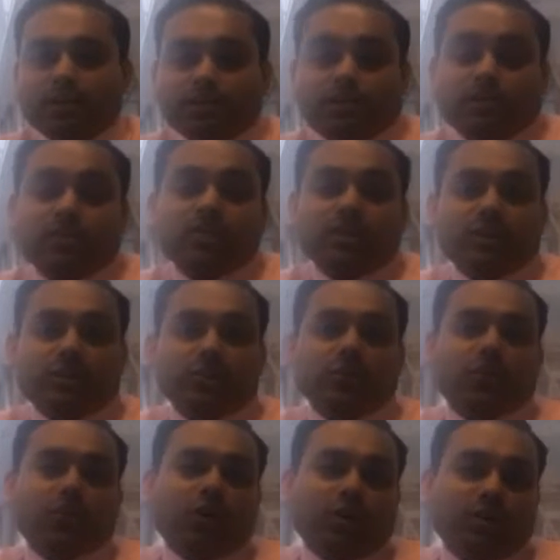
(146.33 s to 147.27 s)
which can
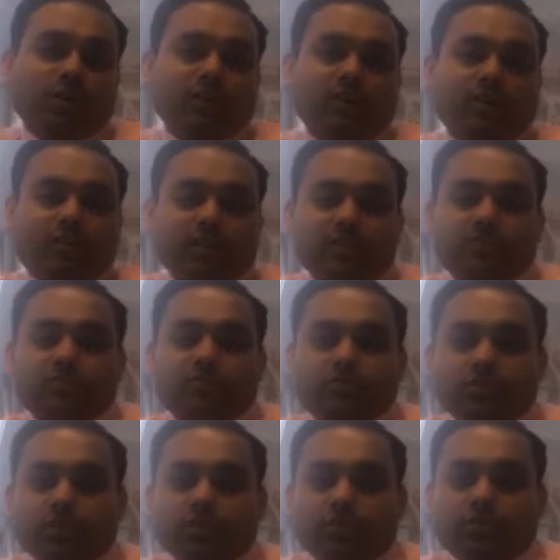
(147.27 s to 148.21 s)
go out in the next
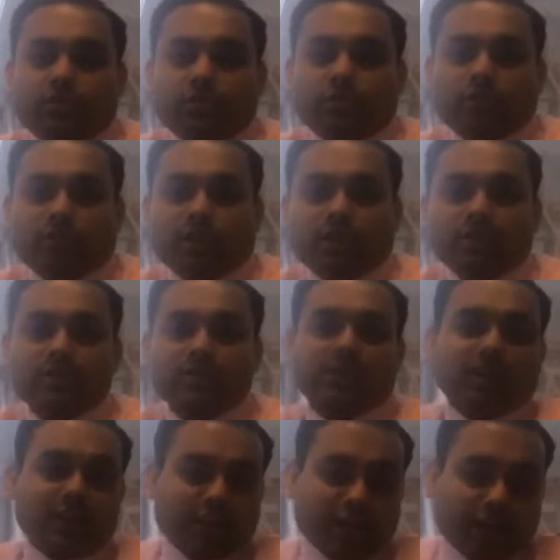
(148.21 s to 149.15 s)
3 or 4 days
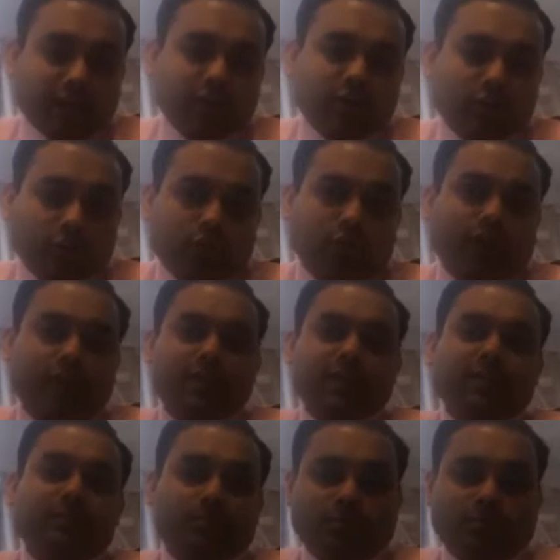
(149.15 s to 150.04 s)
and really